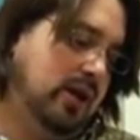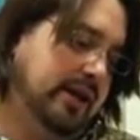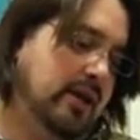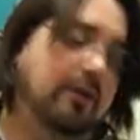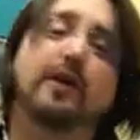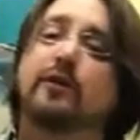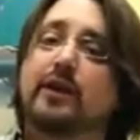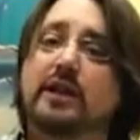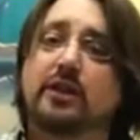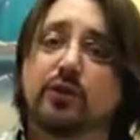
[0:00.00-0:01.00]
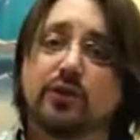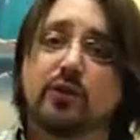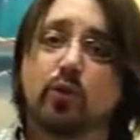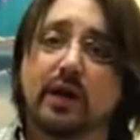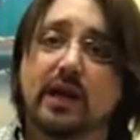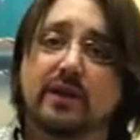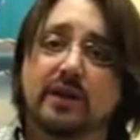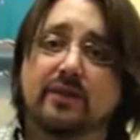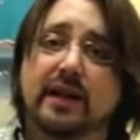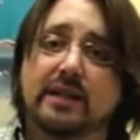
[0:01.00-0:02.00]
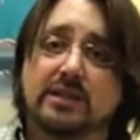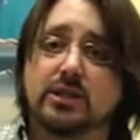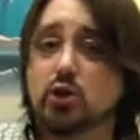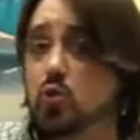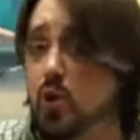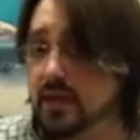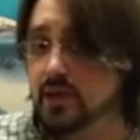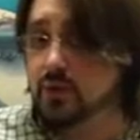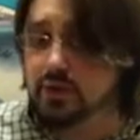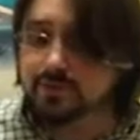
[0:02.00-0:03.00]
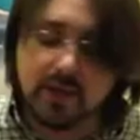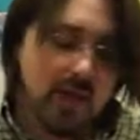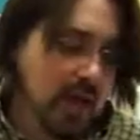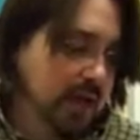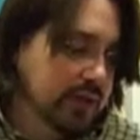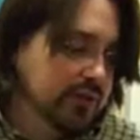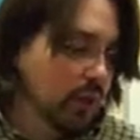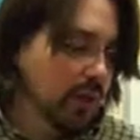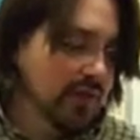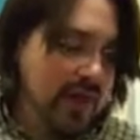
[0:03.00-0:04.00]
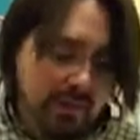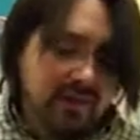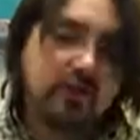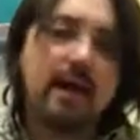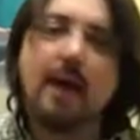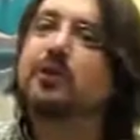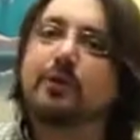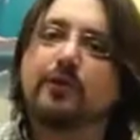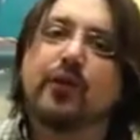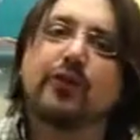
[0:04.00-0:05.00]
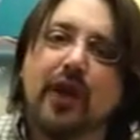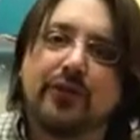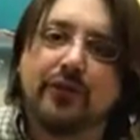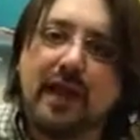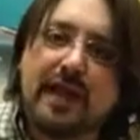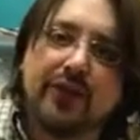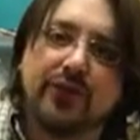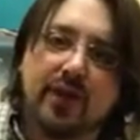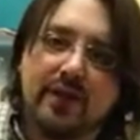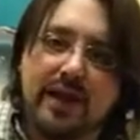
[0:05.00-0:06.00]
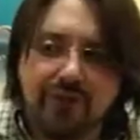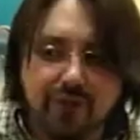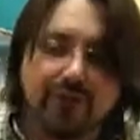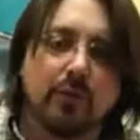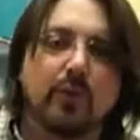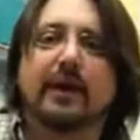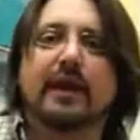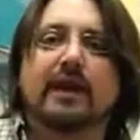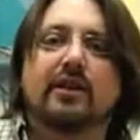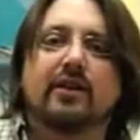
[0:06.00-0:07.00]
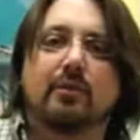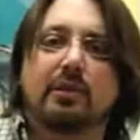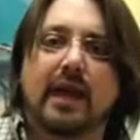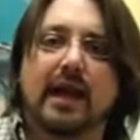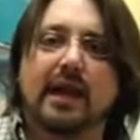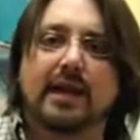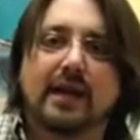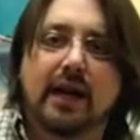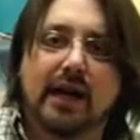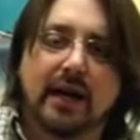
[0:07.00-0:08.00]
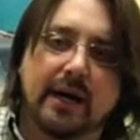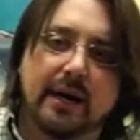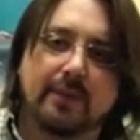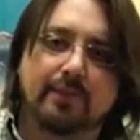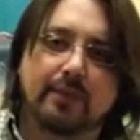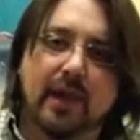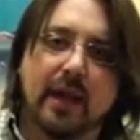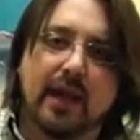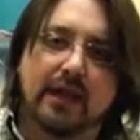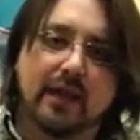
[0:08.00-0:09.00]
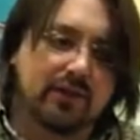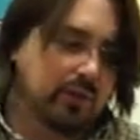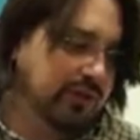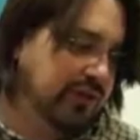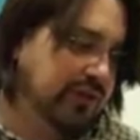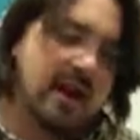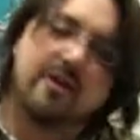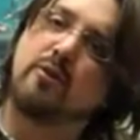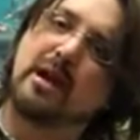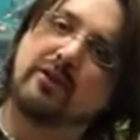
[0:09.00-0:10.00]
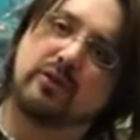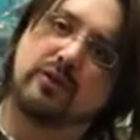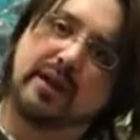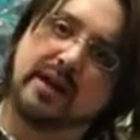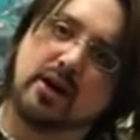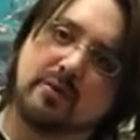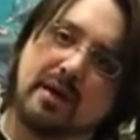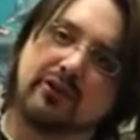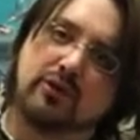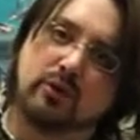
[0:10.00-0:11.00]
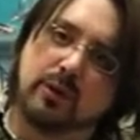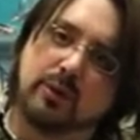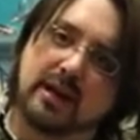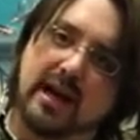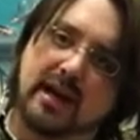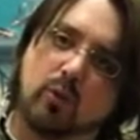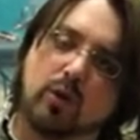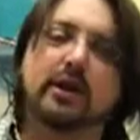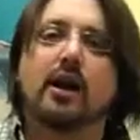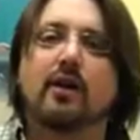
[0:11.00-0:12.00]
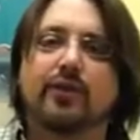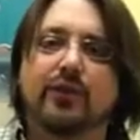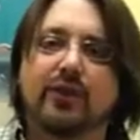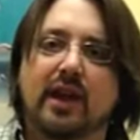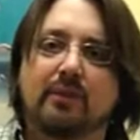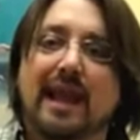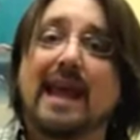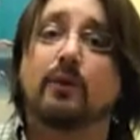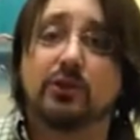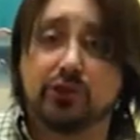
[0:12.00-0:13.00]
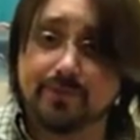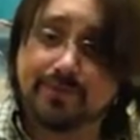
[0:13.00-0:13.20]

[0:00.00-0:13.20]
know, feel free to use whatever device you want to use. So that basically wraps up the first lesson. Like I said, the next lesson we're going to get into some playing, this was just an informational video to make sure we were kind of working off the same language